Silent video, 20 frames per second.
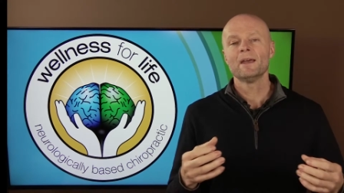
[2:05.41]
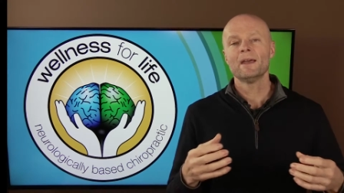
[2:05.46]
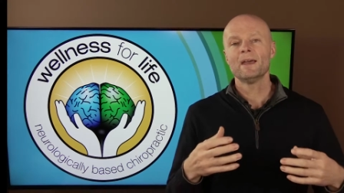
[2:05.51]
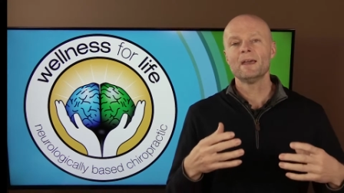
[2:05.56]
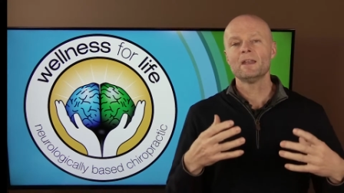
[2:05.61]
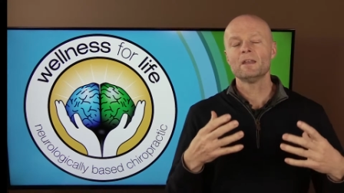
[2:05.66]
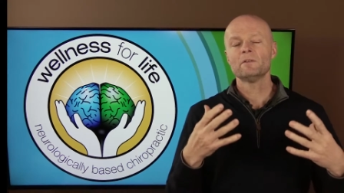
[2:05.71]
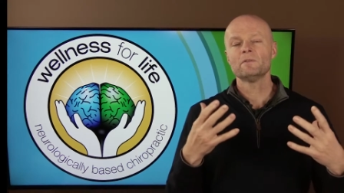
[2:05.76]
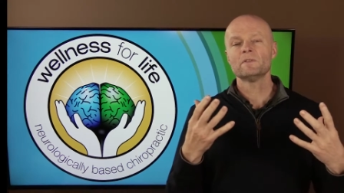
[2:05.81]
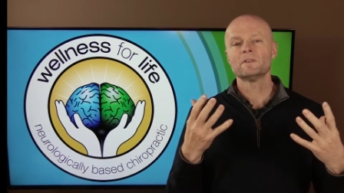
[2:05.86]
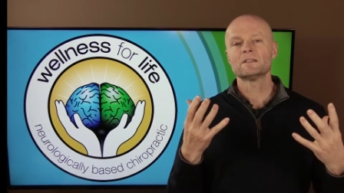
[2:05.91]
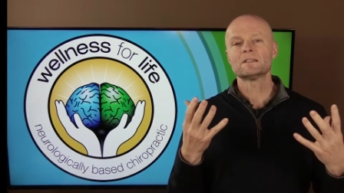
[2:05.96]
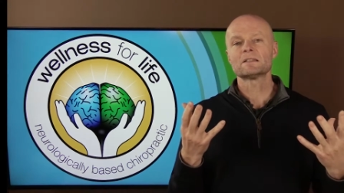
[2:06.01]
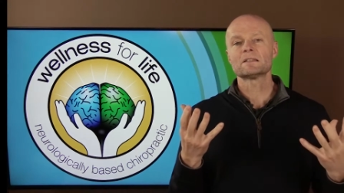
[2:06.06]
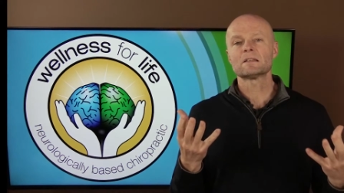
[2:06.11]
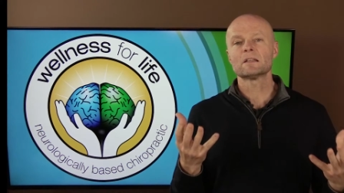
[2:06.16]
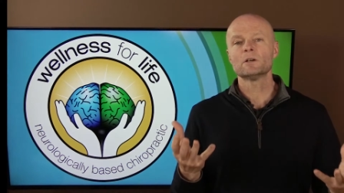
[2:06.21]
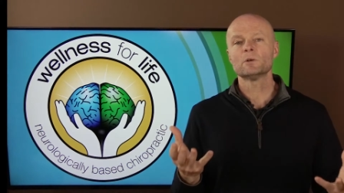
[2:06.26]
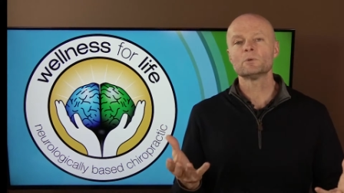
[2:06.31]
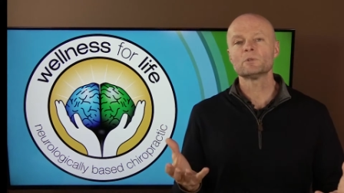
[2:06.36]
and if it
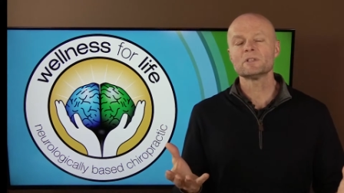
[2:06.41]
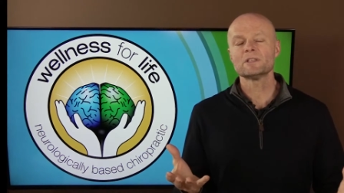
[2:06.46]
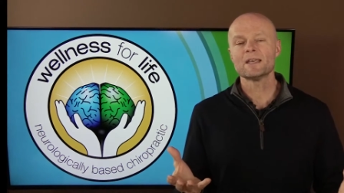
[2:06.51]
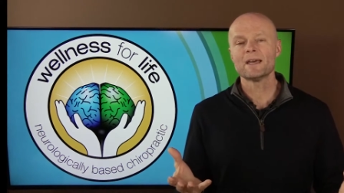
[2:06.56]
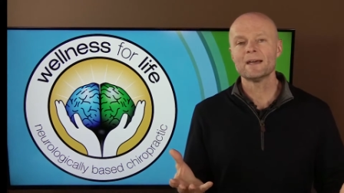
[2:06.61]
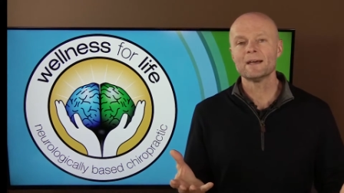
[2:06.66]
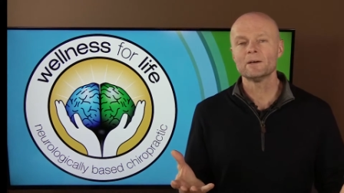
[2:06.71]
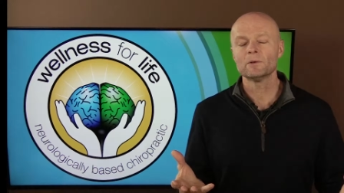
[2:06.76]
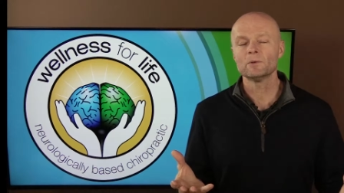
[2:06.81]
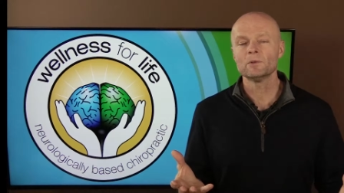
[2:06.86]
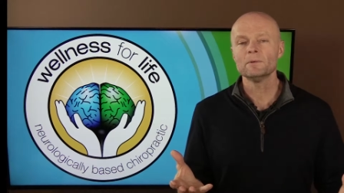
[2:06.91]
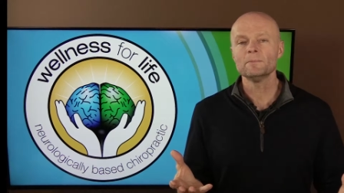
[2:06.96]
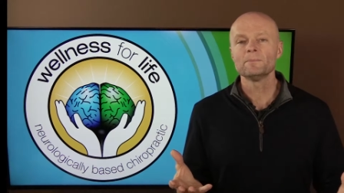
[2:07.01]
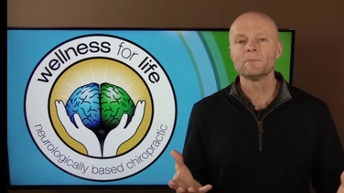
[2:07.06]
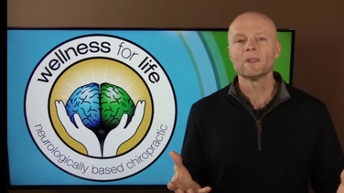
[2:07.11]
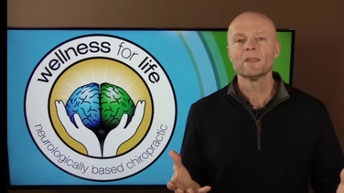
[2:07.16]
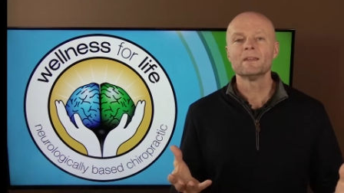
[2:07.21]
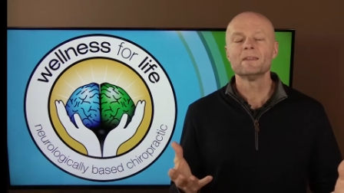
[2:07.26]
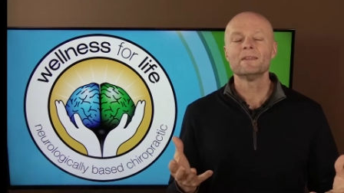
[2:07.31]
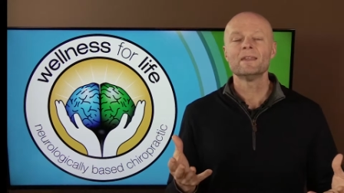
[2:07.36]
slows down,
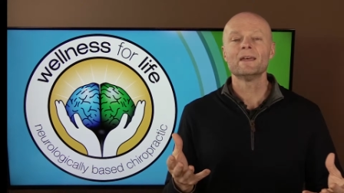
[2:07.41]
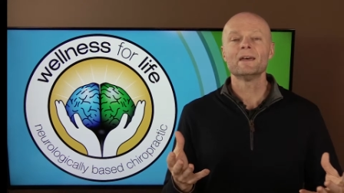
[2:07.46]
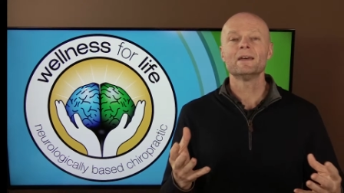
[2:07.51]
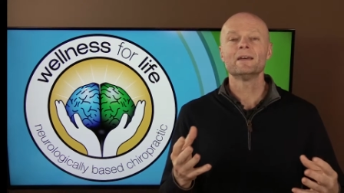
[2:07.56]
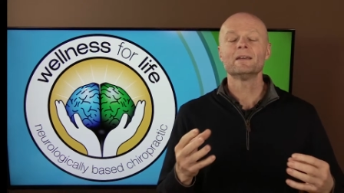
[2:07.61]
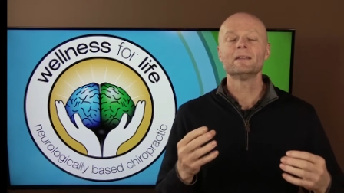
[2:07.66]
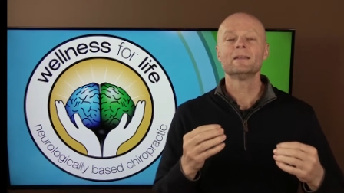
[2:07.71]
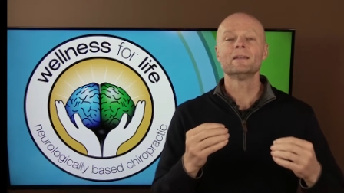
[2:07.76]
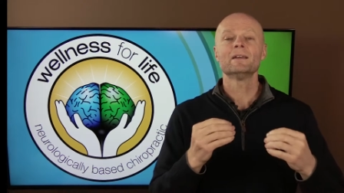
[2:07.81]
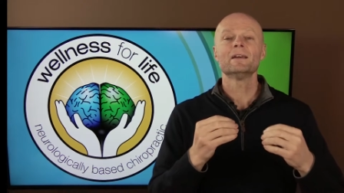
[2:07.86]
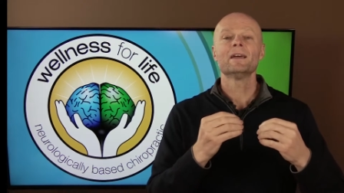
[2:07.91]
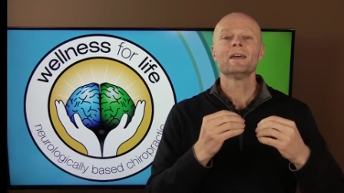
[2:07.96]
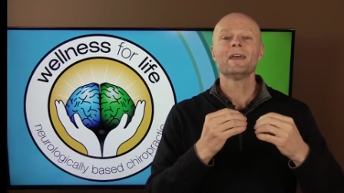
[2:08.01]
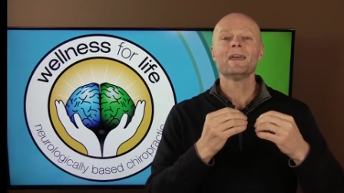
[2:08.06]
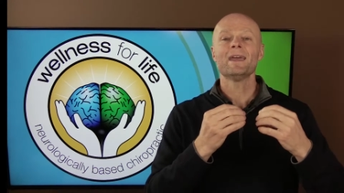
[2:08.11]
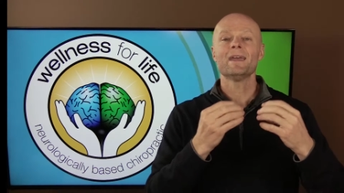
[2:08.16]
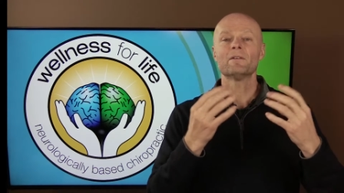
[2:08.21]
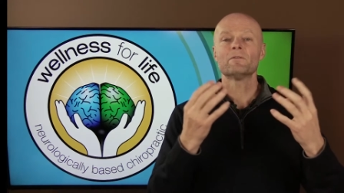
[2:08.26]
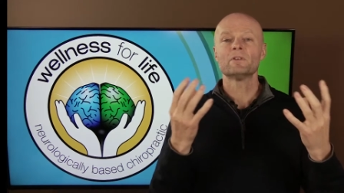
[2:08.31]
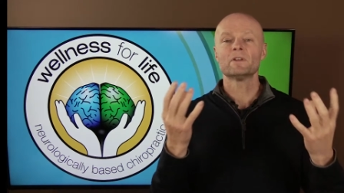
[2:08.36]
then
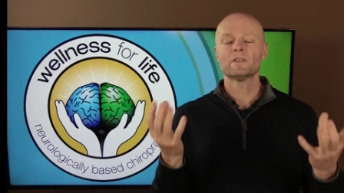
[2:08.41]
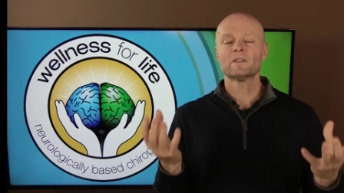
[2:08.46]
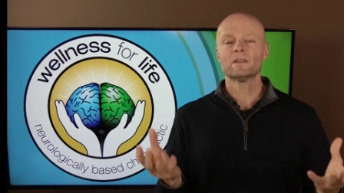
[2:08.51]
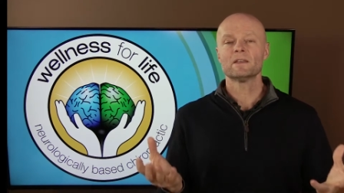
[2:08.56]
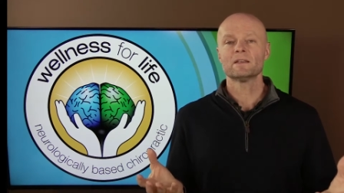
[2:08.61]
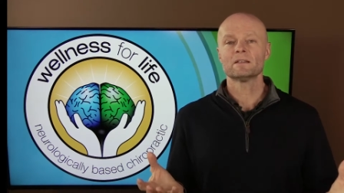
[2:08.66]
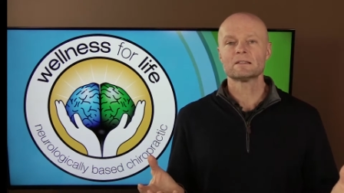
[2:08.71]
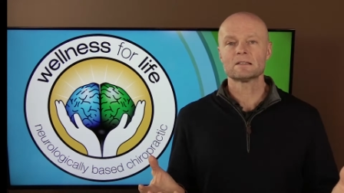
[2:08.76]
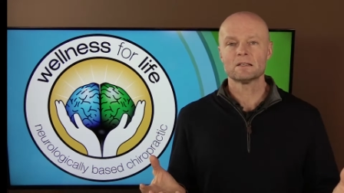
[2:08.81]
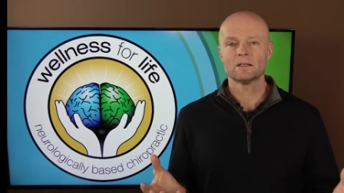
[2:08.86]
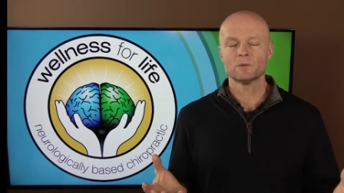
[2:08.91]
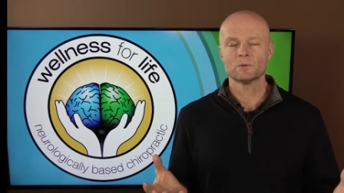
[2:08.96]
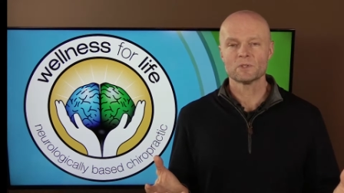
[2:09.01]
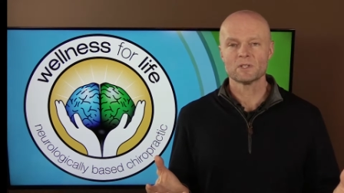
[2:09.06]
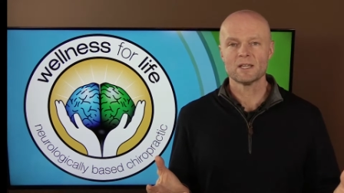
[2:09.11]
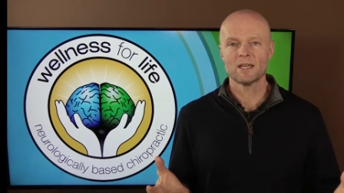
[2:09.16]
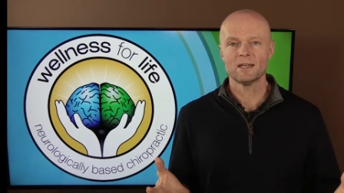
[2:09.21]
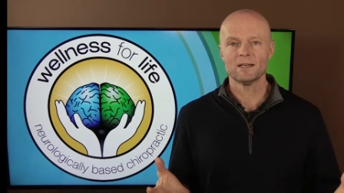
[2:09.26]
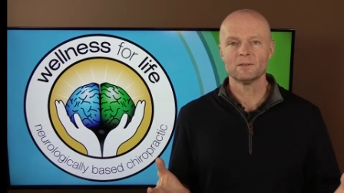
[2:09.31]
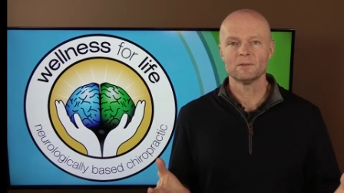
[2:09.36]
everything slows
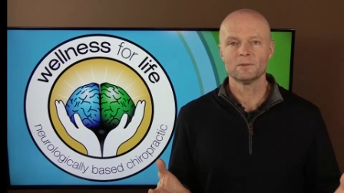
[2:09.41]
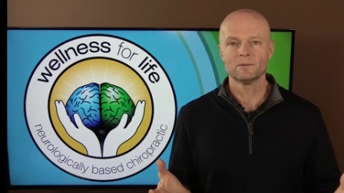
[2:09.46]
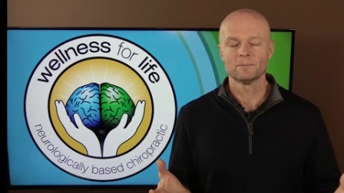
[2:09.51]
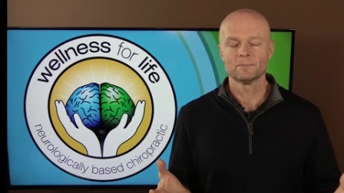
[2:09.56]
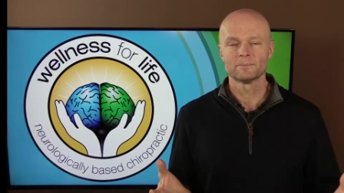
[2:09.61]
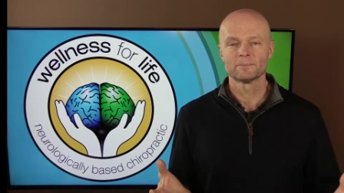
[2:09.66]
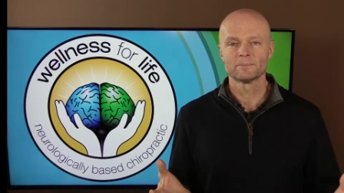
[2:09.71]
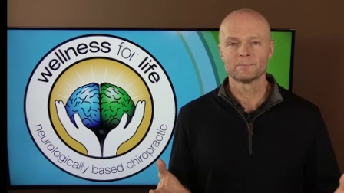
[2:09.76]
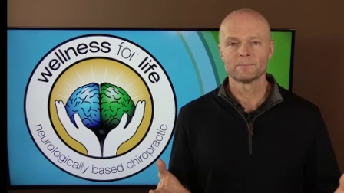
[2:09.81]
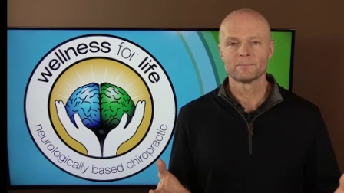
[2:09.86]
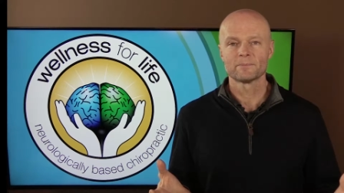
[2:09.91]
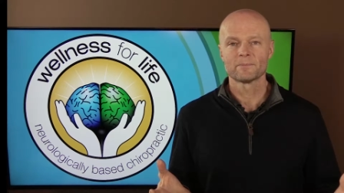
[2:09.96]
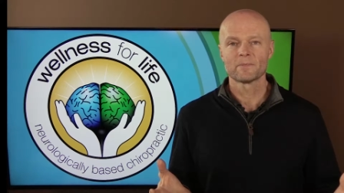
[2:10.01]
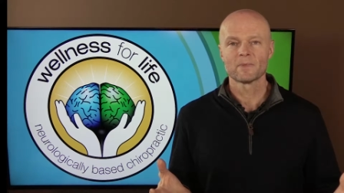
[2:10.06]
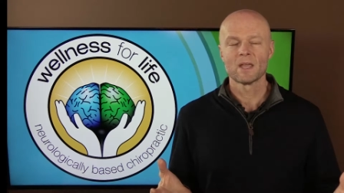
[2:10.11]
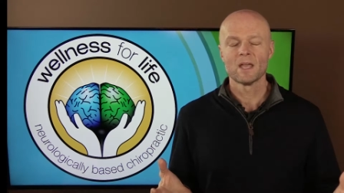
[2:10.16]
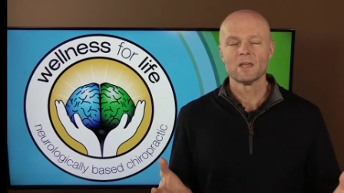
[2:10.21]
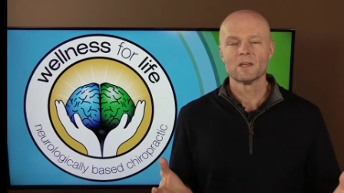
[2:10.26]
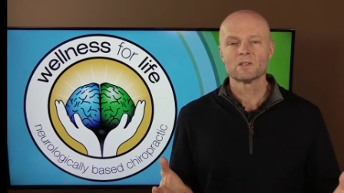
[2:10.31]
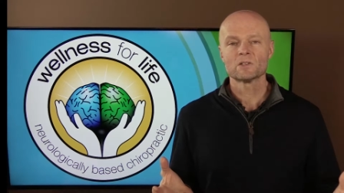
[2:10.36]
down.
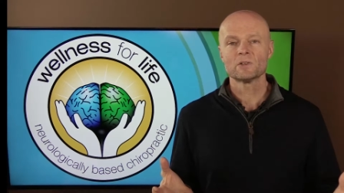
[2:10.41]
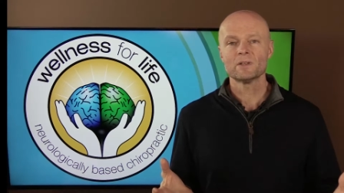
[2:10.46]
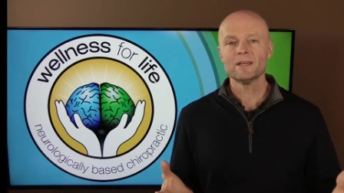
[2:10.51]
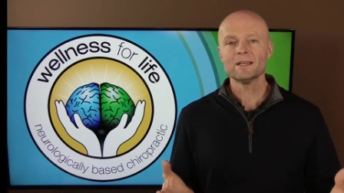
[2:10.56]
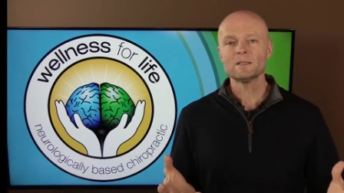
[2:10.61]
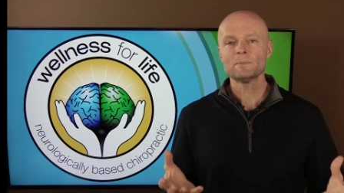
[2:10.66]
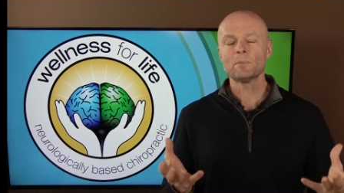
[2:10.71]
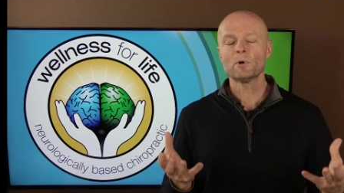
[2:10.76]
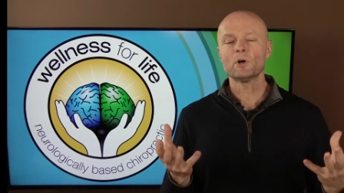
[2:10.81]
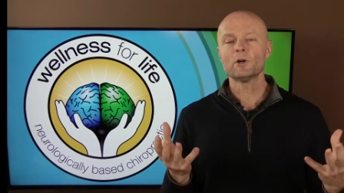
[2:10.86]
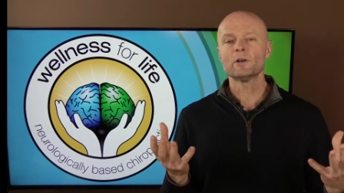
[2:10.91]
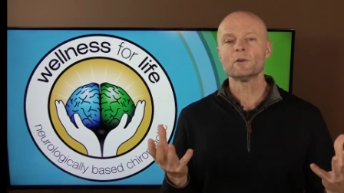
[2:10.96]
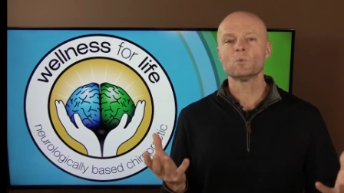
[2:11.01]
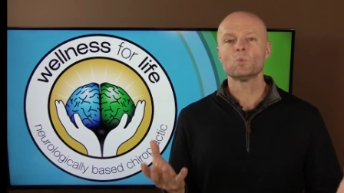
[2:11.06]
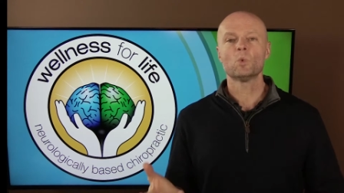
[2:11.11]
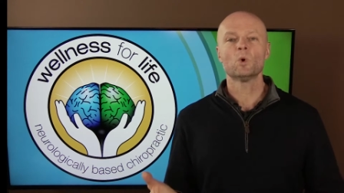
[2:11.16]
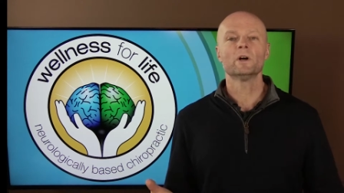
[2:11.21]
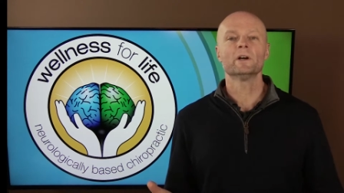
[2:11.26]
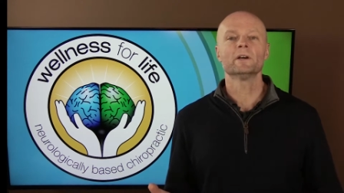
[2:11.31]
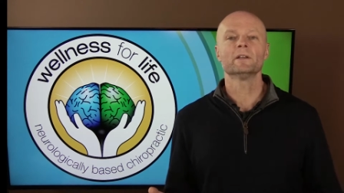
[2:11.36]
So that's part
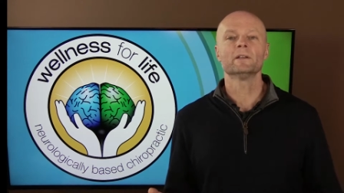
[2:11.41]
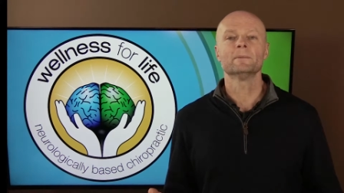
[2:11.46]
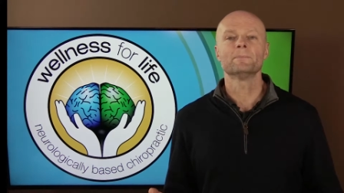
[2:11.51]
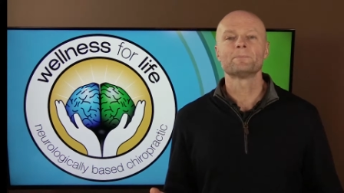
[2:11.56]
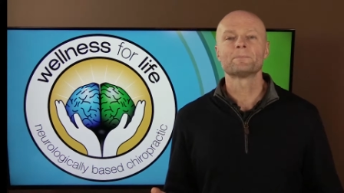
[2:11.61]
one.